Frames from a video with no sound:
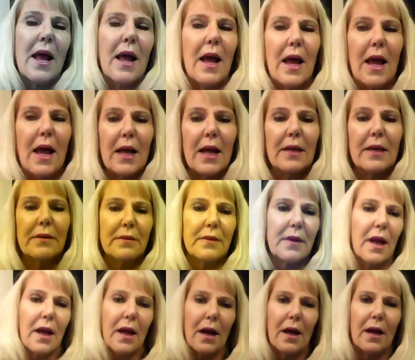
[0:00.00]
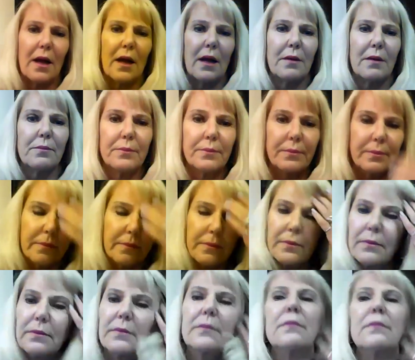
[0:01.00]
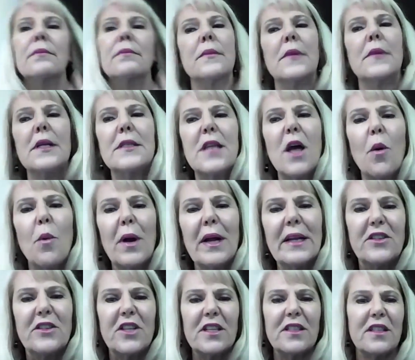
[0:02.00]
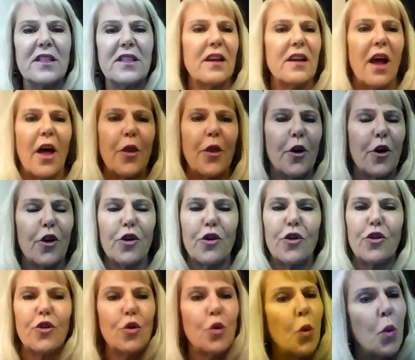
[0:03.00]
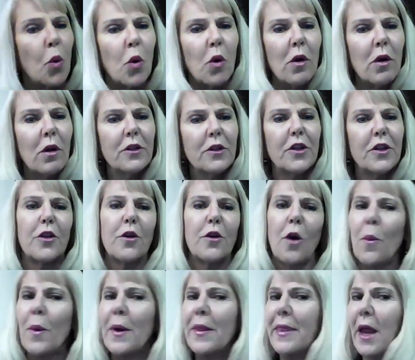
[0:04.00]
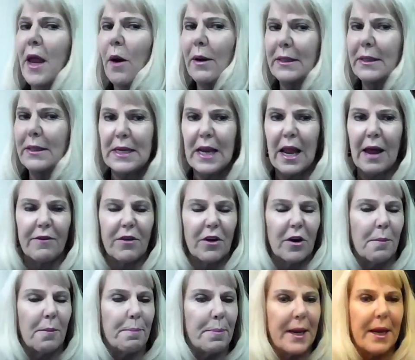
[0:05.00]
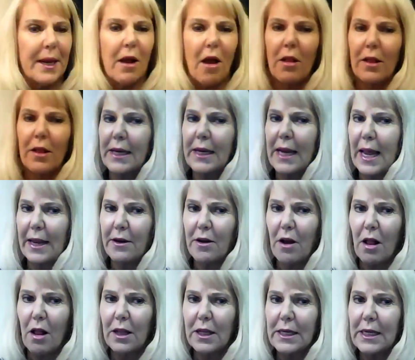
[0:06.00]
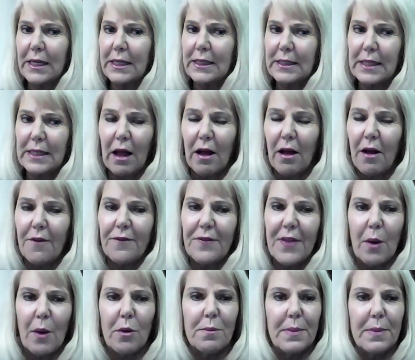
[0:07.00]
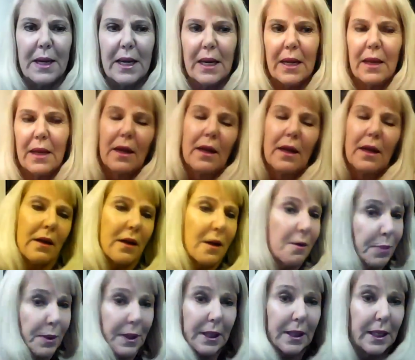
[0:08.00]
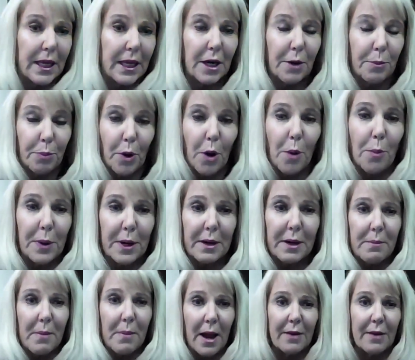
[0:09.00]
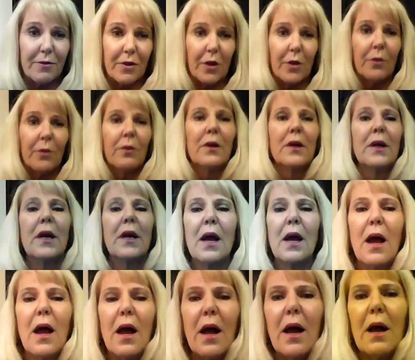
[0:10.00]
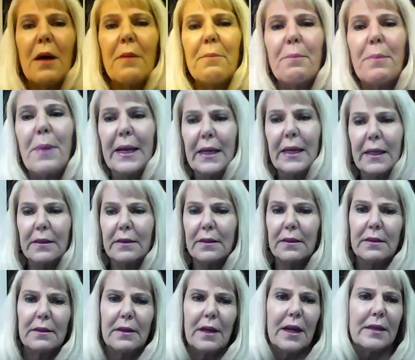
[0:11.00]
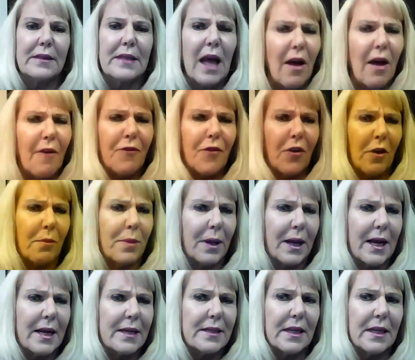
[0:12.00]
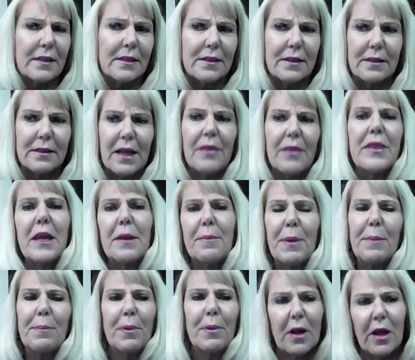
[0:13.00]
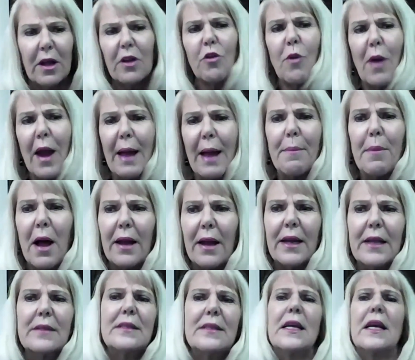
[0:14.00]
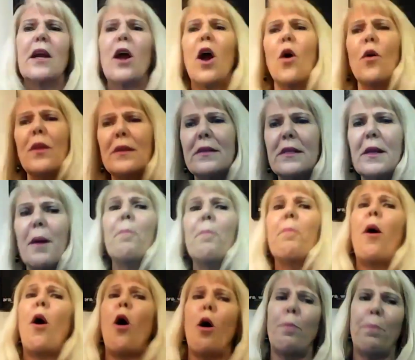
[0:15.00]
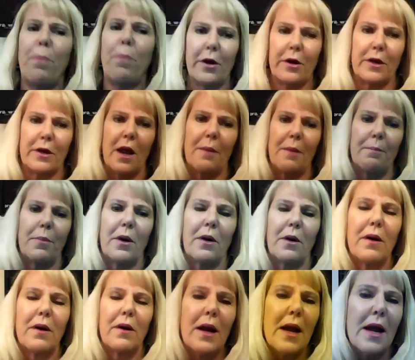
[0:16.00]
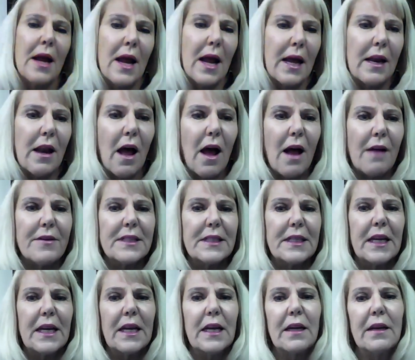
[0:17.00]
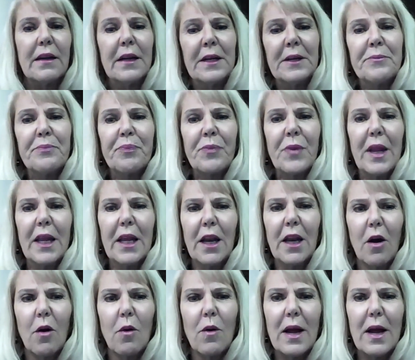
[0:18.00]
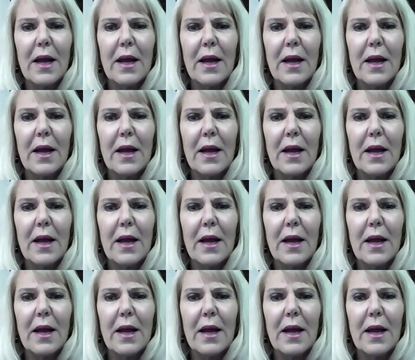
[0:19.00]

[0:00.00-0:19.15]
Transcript: And so it's just another tool to throw in there. It's never a be all and end all in itself. That would be completely inappropriate in my view. But it's helpful because it's something people can grab on and see, oh, this is a ballpark number. And obviously, you know,